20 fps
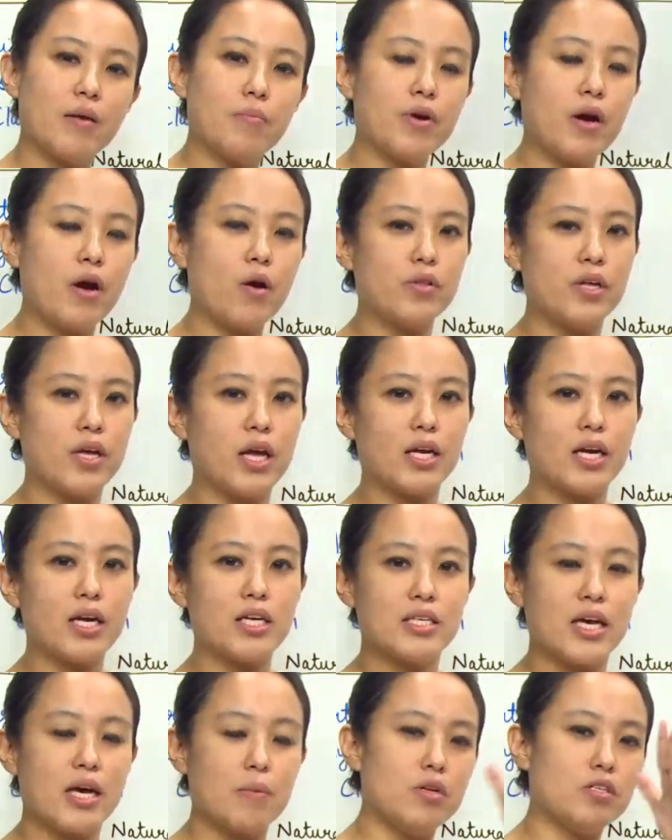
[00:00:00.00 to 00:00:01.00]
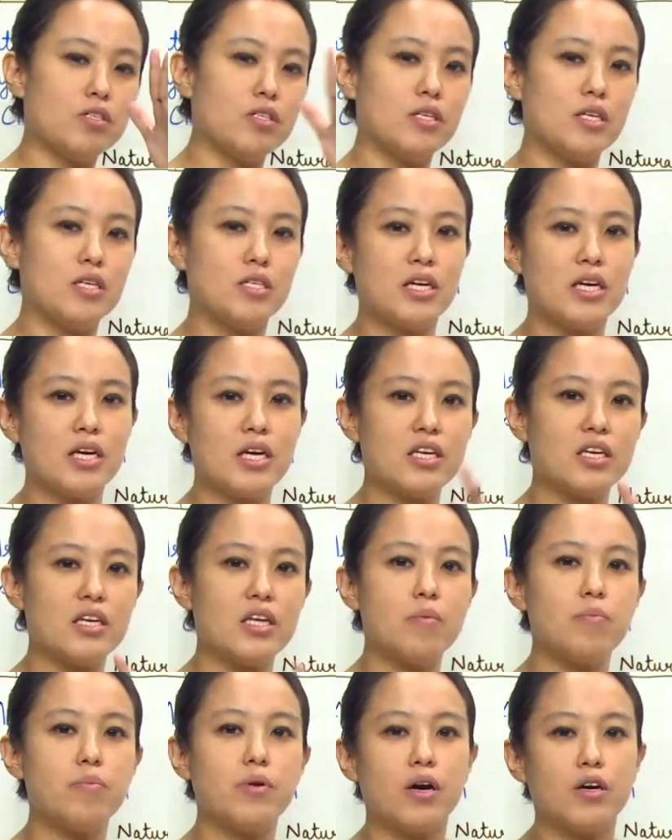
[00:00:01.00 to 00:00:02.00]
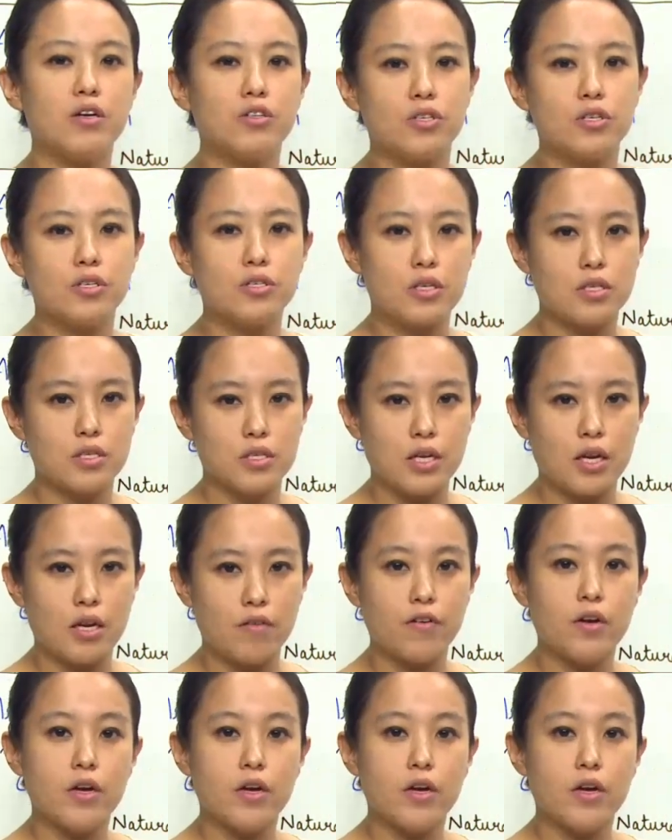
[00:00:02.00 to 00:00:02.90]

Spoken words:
brown algae, simultaneously it debranches itself.